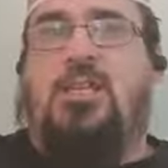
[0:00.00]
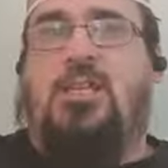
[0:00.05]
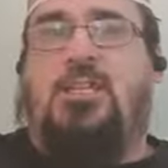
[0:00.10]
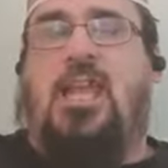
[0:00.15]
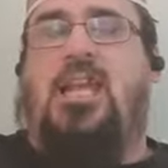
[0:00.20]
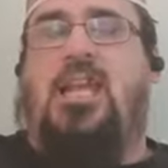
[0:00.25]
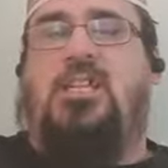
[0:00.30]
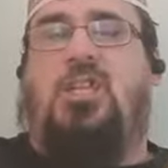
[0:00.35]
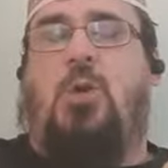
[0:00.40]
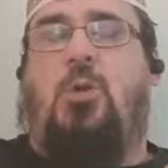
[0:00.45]

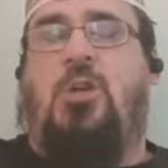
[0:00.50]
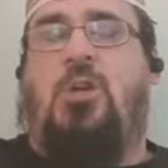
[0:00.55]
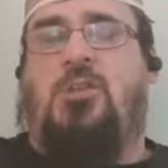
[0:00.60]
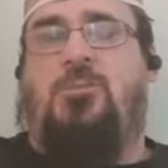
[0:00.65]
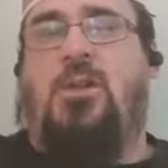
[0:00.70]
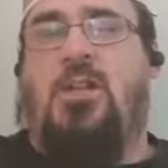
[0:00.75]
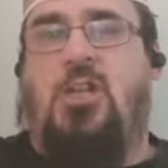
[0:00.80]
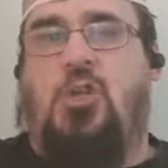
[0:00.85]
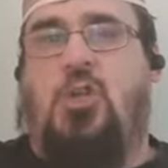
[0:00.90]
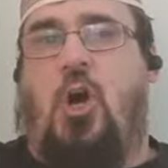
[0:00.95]
NATO has
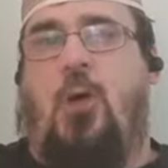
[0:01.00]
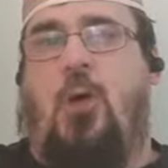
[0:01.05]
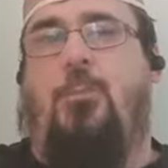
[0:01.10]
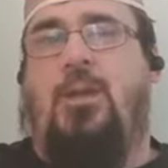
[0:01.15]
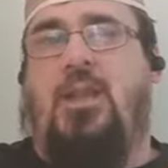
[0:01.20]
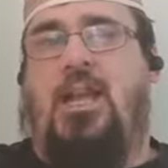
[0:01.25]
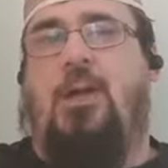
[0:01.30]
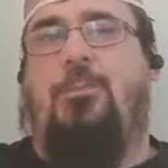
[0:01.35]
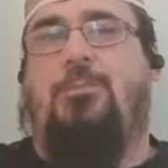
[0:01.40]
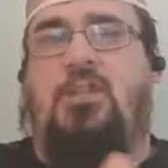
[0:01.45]
been
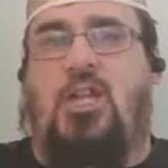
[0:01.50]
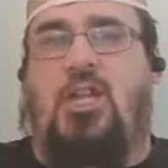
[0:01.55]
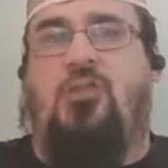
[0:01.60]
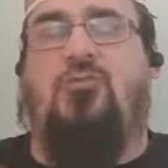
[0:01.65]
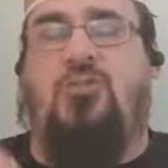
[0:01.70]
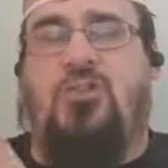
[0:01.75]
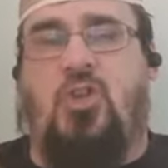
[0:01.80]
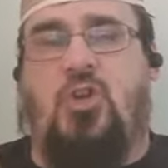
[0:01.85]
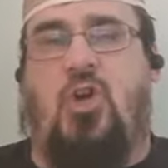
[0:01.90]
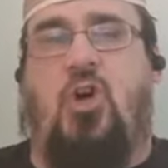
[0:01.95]
gobbling up
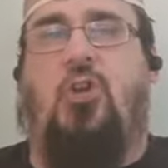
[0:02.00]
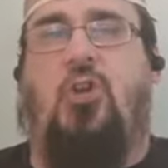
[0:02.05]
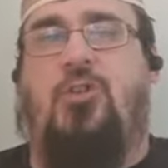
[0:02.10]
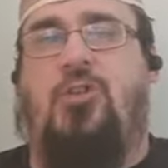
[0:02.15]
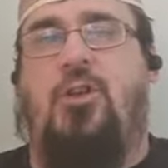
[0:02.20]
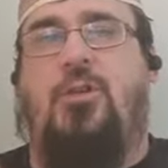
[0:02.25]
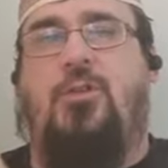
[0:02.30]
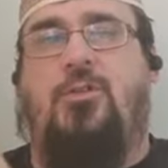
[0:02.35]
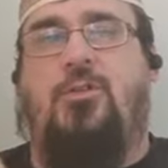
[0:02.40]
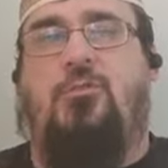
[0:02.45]
countries
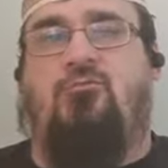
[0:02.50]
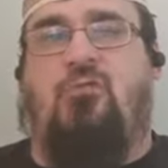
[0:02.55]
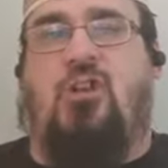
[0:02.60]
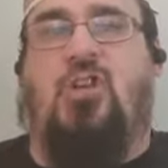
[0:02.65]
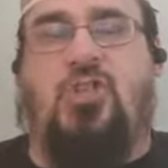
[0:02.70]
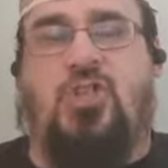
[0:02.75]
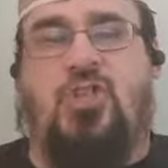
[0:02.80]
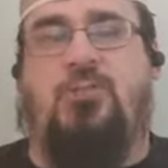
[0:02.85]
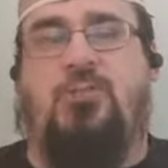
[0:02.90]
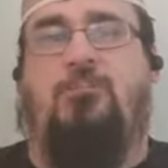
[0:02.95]
on
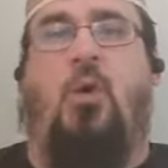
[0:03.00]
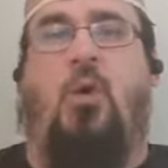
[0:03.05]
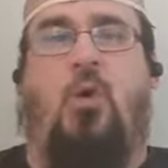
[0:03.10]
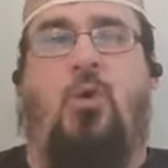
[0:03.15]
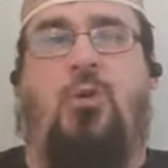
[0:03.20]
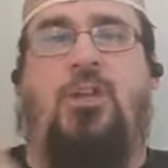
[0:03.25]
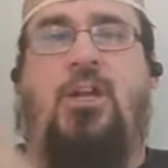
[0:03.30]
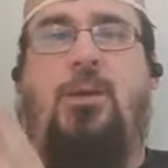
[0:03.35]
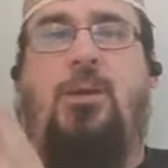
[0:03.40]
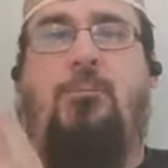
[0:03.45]
Russia's
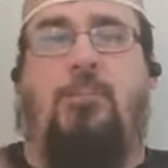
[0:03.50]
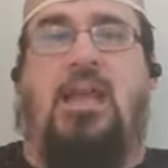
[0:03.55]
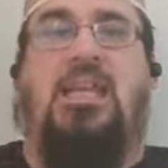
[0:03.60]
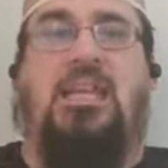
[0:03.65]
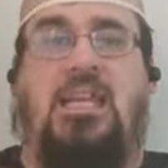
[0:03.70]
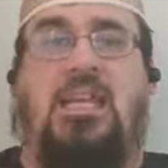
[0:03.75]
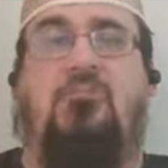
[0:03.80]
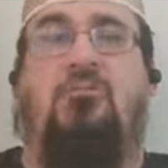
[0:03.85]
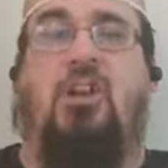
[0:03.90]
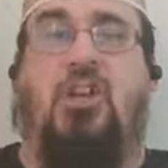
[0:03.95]
border,
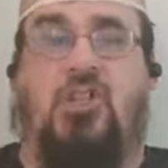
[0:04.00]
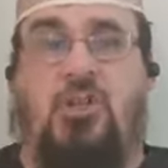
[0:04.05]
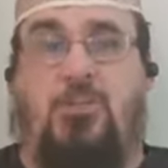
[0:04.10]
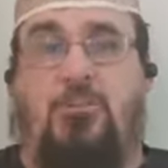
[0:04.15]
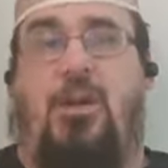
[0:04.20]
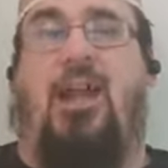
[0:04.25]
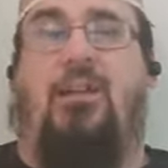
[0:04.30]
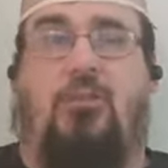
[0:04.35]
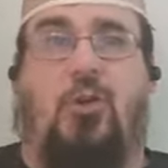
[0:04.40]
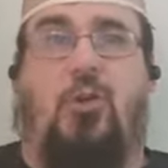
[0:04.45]
making Russia
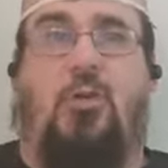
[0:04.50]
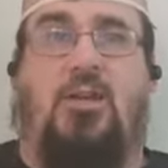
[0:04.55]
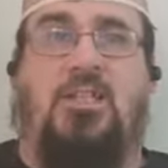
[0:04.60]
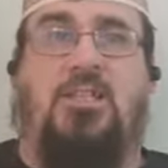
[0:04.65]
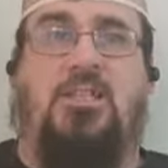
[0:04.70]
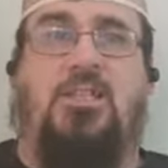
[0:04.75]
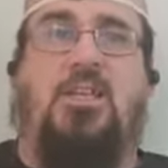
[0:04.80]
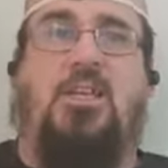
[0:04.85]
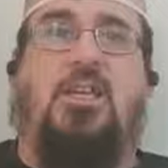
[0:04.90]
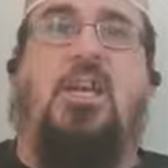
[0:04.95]
paranoid.